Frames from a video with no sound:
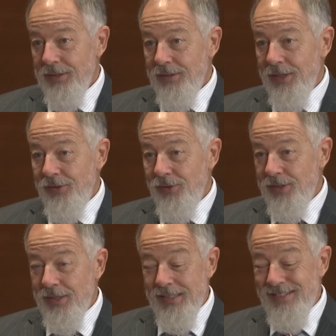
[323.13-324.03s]
then you
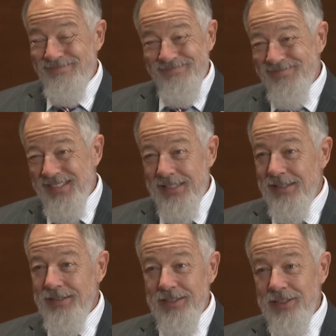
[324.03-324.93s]
say,
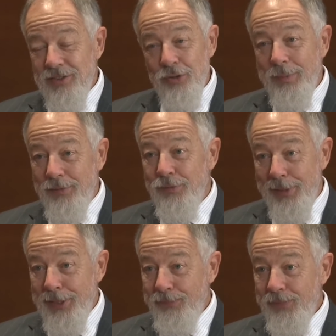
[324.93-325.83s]
well, this is too big for me.